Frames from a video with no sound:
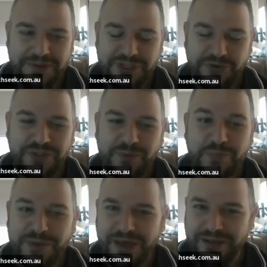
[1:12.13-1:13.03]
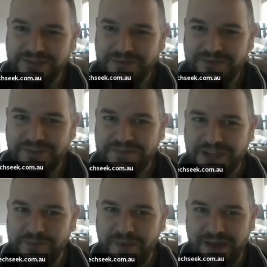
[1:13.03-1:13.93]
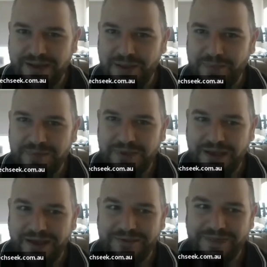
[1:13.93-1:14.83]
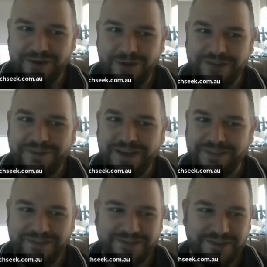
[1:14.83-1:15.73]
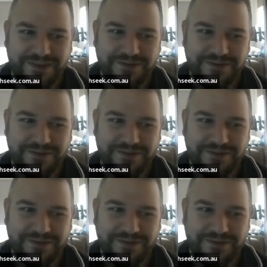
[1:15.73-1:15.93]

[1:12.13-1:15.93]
Generally, when we ask them if they've done backup, they kind of had this